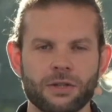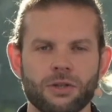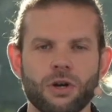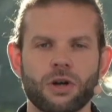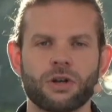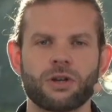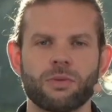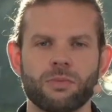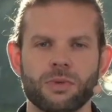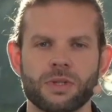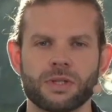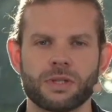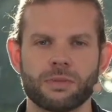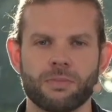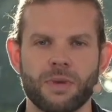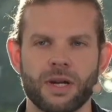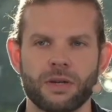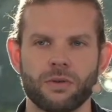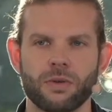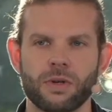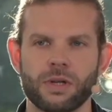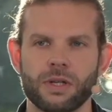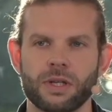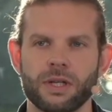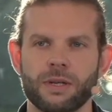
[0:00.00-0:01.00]
documents
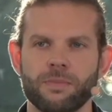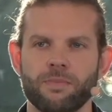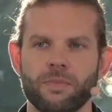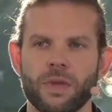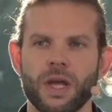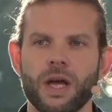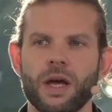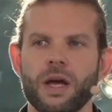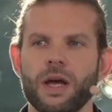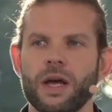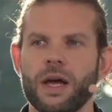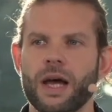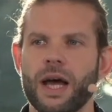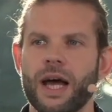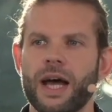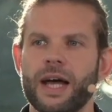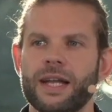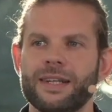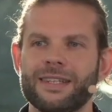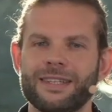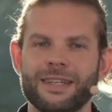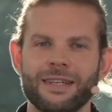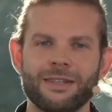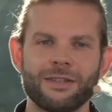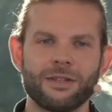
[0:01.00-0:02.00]
manually.
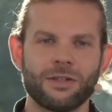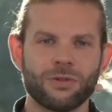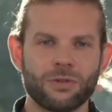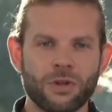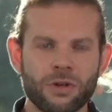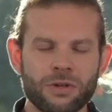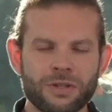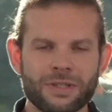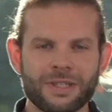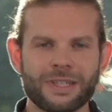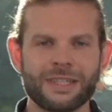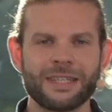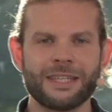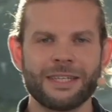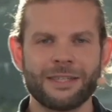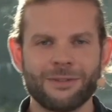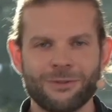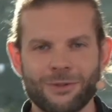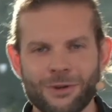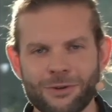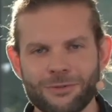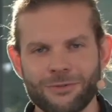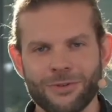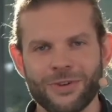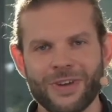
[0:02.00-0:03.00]
And you
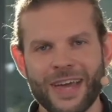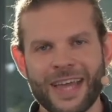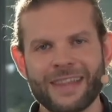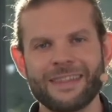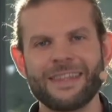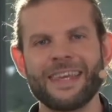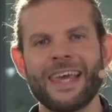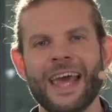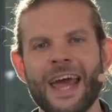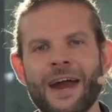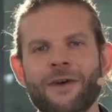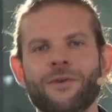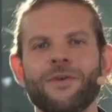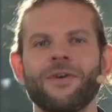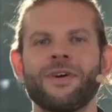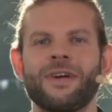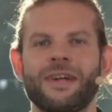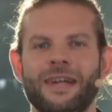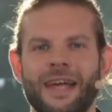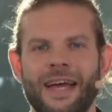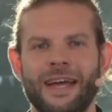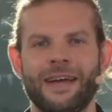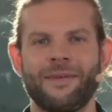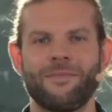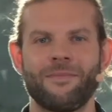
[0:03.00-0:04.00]
don't forget the
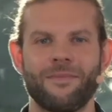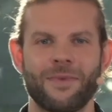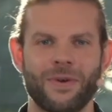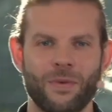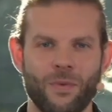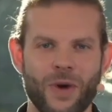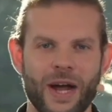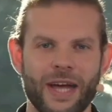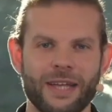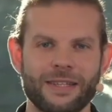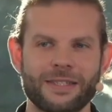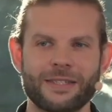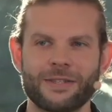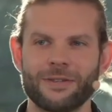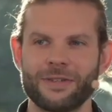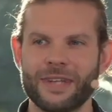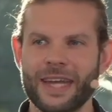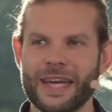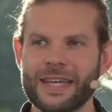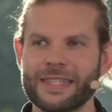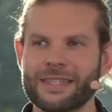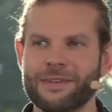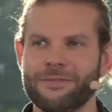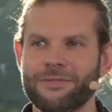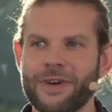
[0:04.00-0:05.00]
error rate. So
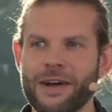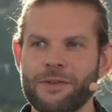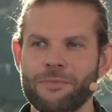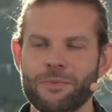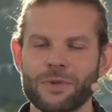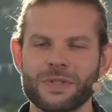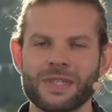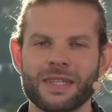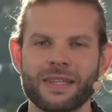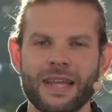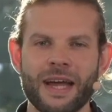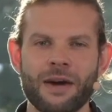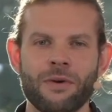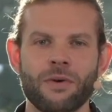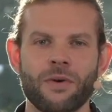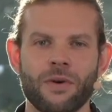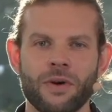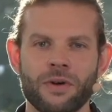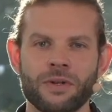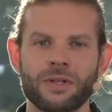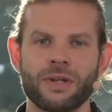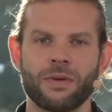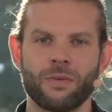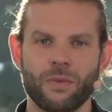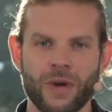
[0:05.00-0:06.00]
there is a 5%
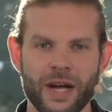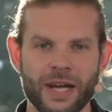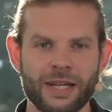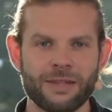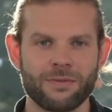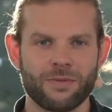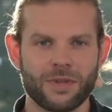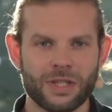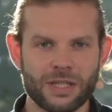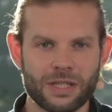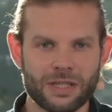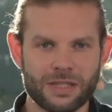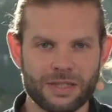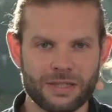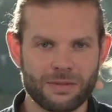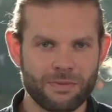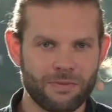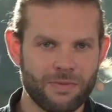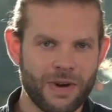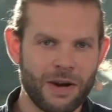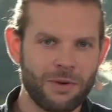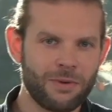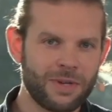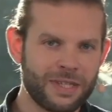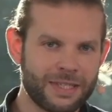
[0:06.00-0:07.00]
error rate, which is
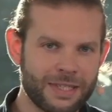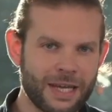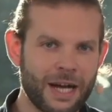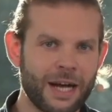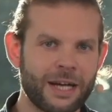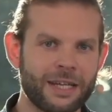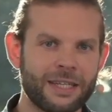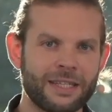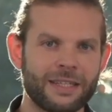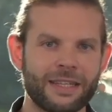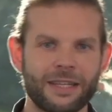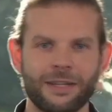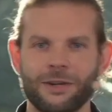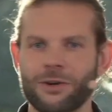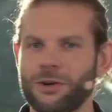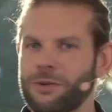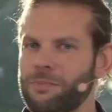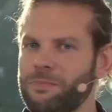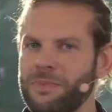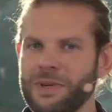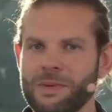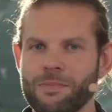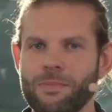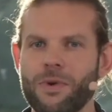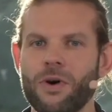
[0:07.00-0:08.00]
very tiny. It
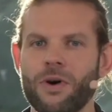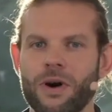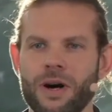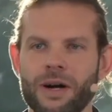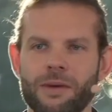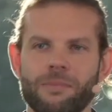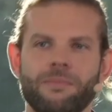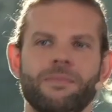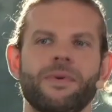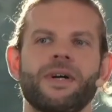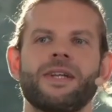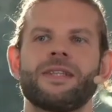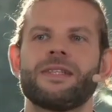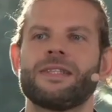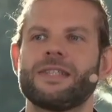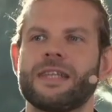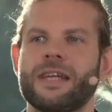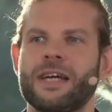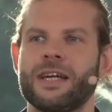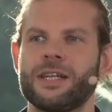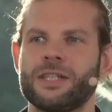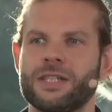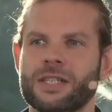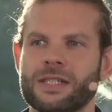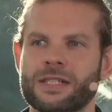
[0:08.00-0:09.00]
could be more, but
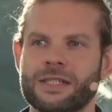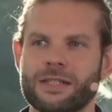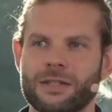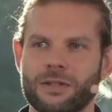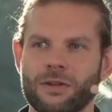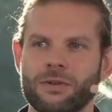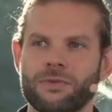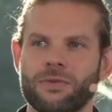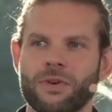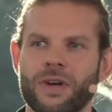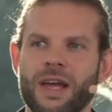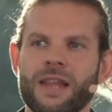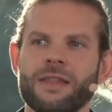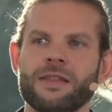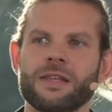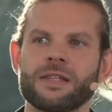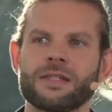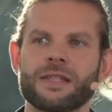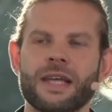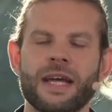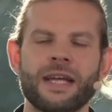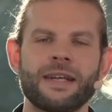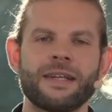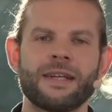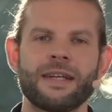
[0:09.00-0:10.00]
just don't forget
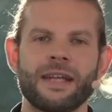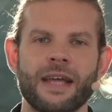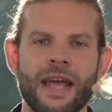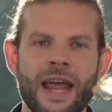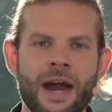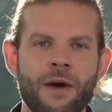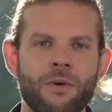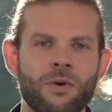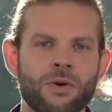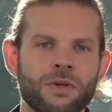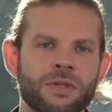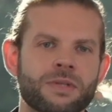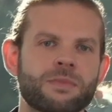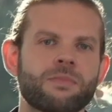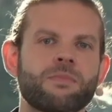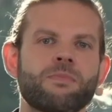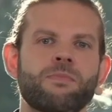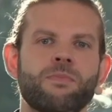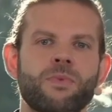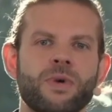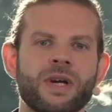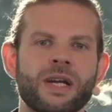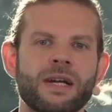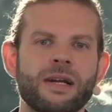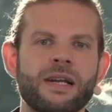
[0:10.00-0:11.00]
this. And errors
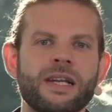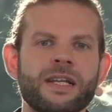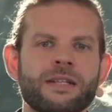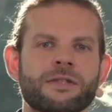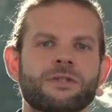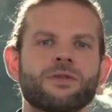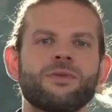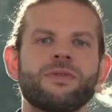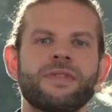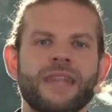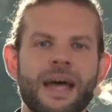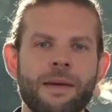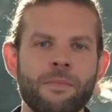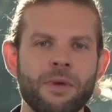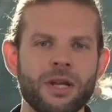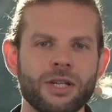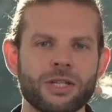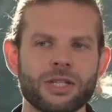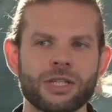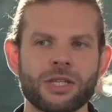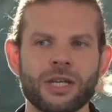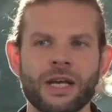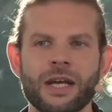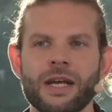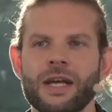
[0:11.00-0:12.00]
lead to
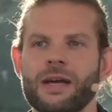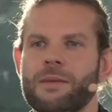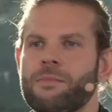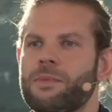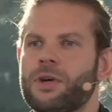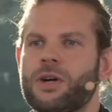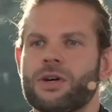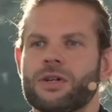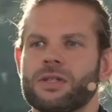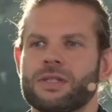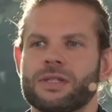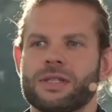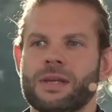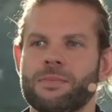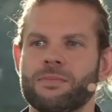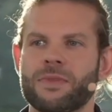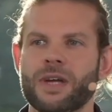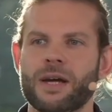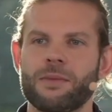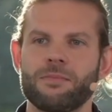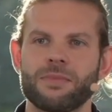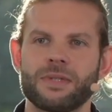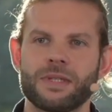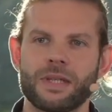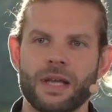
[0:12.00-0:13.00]
damage, because
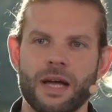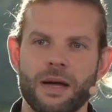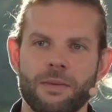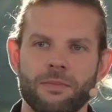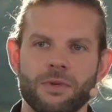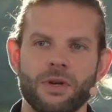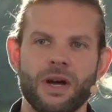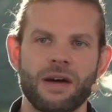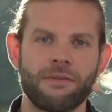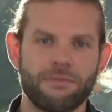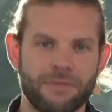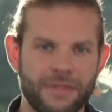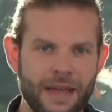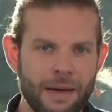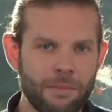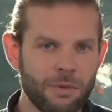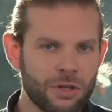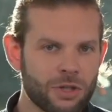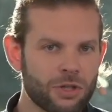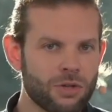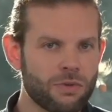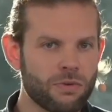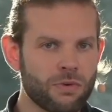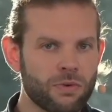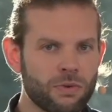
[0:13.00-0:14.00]
sometimes you have
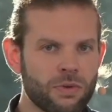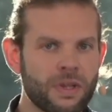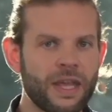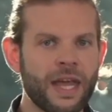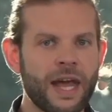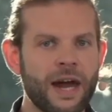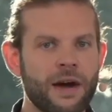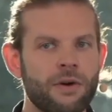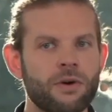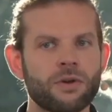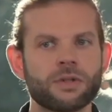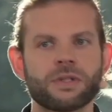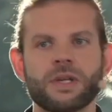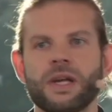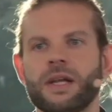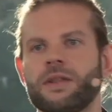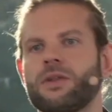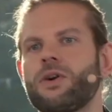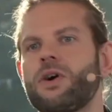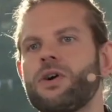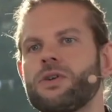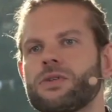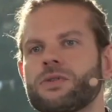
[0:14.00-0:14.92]
damage through the errors, and